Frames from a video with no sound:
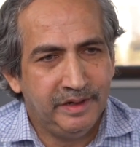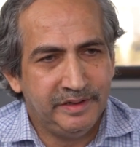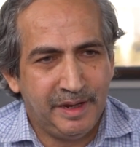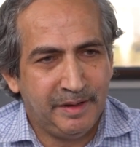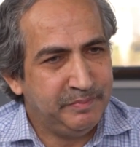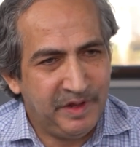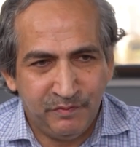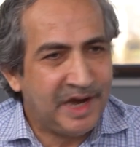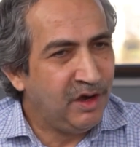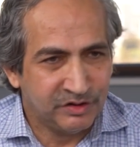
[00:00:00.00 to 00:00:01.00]
they, they
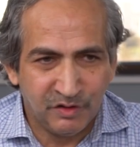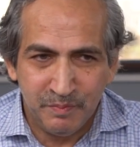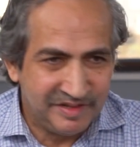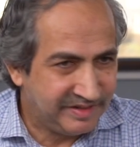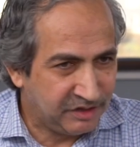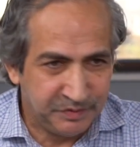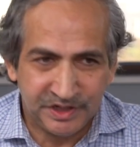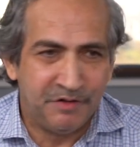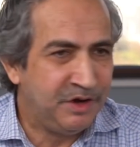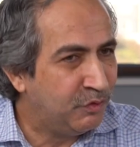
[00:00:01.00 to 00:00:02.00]
find lots of mistakes which I
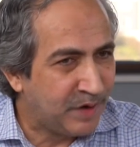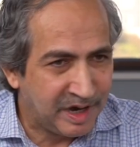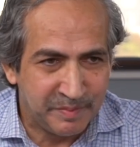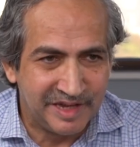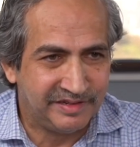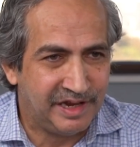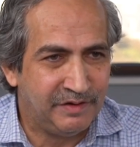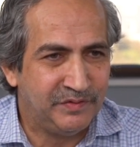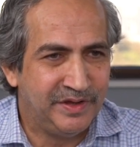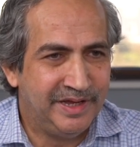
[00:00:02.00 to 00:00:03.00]
would never find
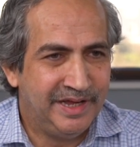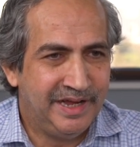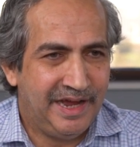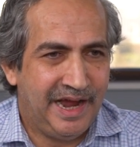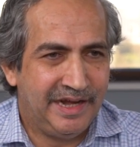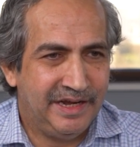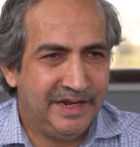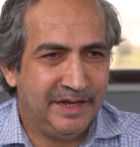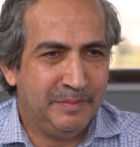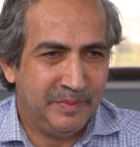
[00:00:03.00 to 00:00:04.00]
myself. And
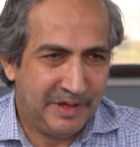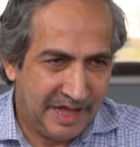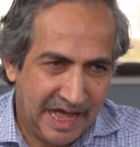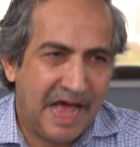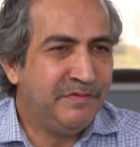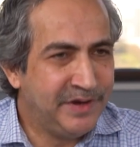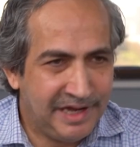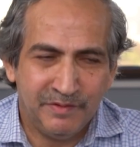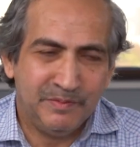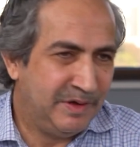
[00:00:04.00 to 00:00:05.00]
um, I have
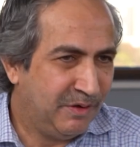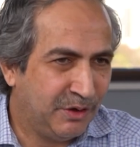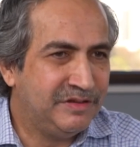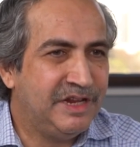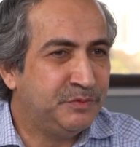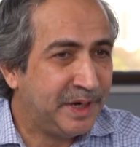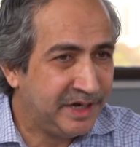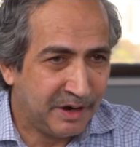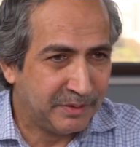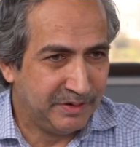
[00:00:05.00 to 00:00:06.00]
really honestly sweated
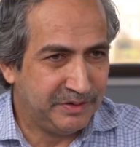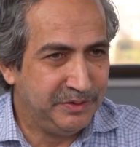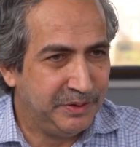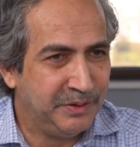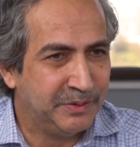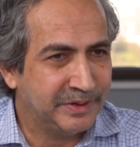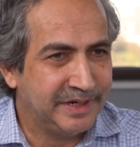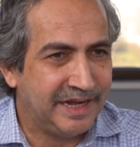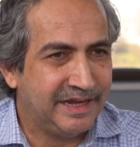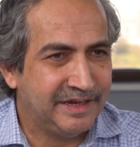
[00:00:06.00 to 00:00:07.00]
out to, you know,
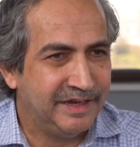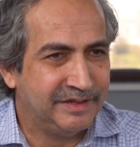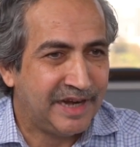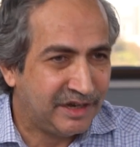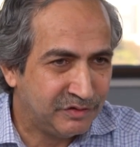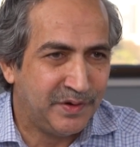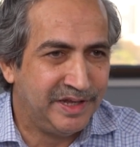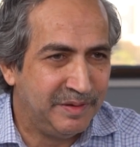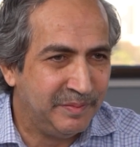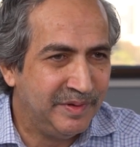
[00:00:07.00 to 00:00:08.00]
get uh, satisfy
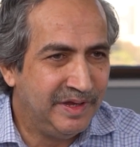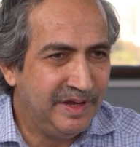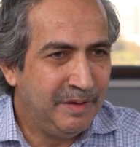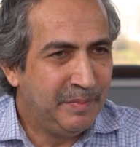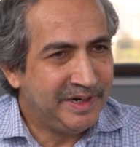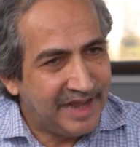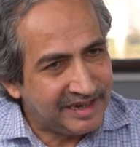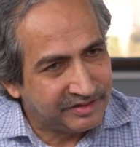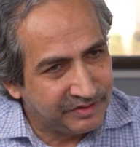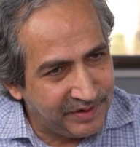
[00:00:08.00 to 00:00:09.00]
them. But
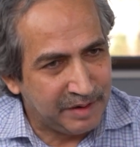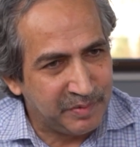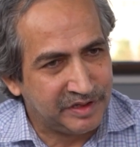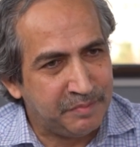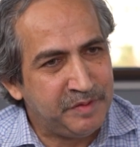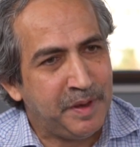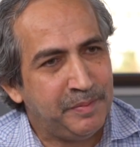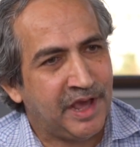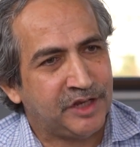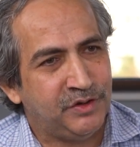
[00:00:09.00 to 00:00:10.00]
that's great because then people
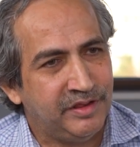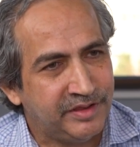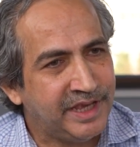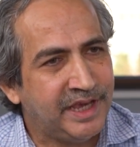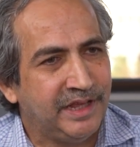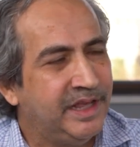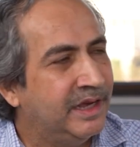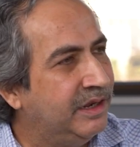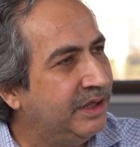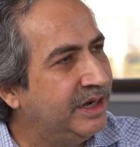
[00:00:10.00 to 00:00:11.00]
are actually thinking they are
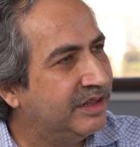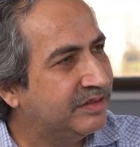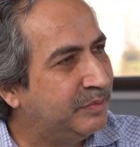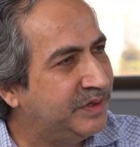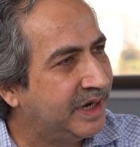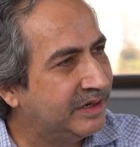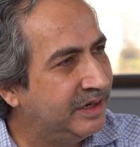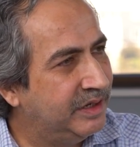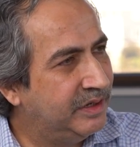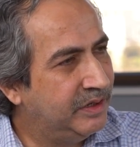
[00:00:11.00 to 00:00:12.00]
mm-hmm. learning the subject.
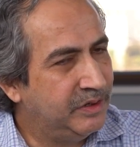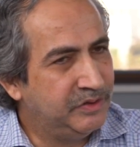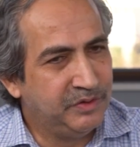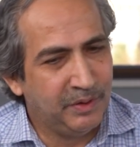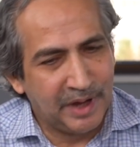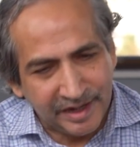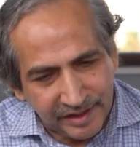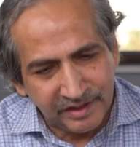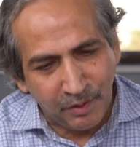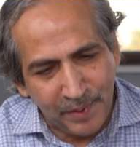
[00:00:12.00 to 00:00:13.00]
Mm-hmm. So I
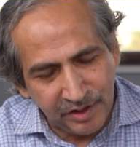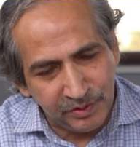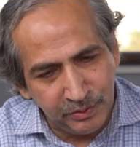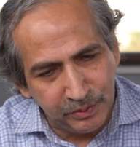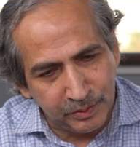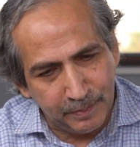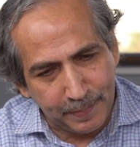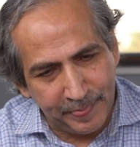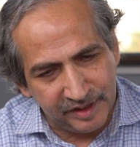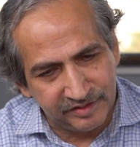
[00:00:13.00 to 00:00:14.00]
think the way to do
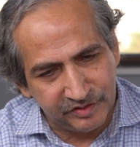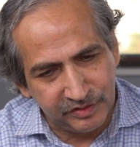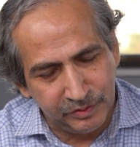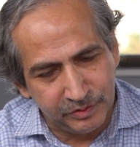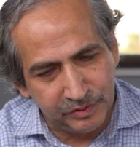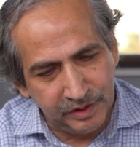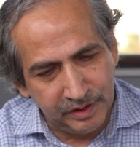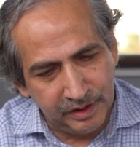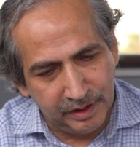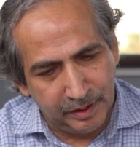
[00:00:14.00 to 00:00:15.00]
this is to
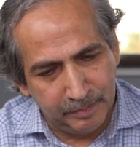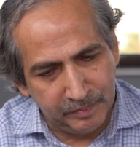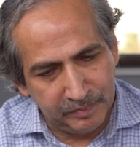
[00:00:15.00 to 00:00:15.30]
um,